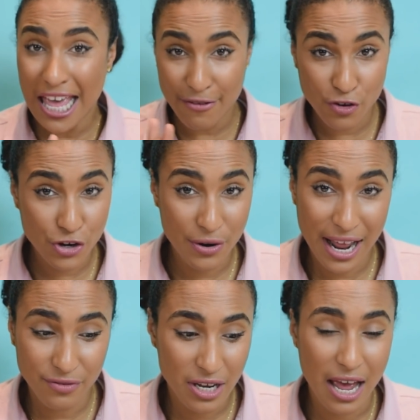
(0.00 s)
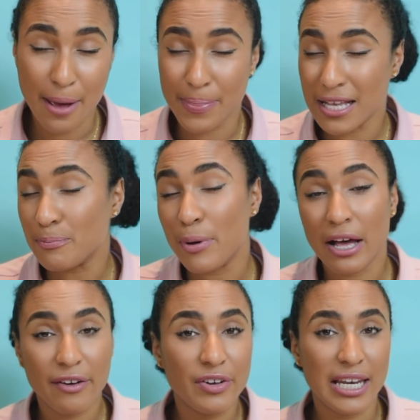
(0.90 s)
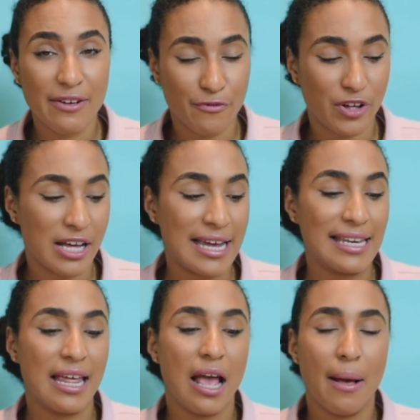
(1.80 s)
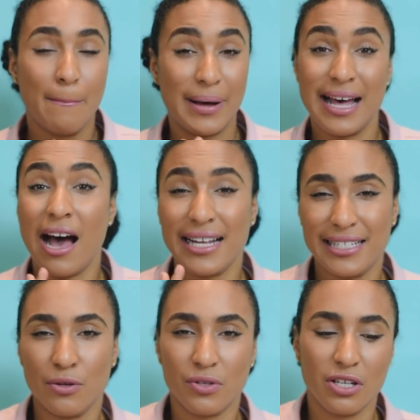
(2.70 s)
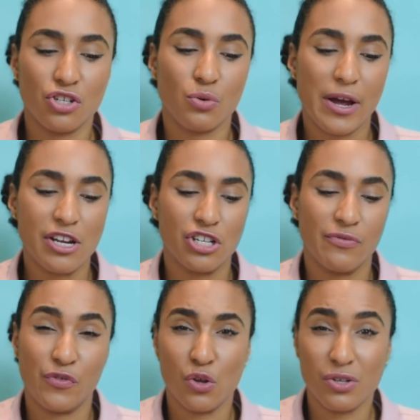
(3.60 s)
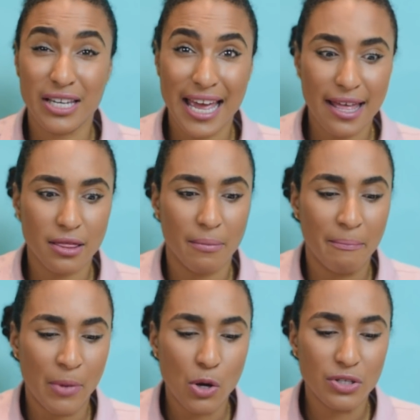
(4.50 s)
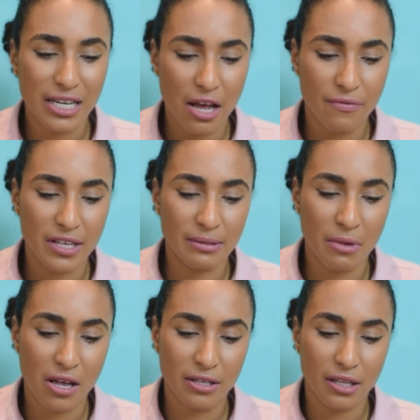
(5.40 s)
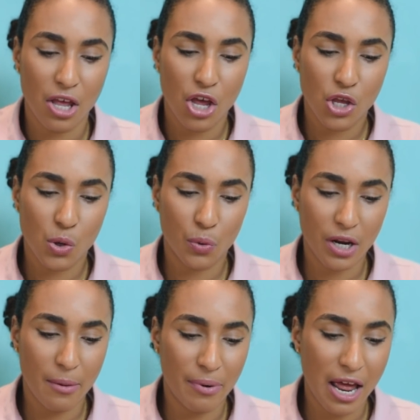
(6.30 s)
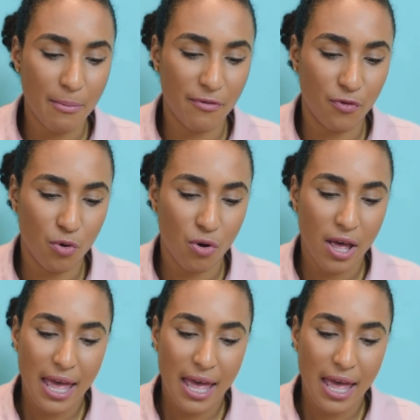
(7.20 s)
If you don't have time, that's perfectly fine, but ideal situation for you to get the most out of this mask, you want to apply it before.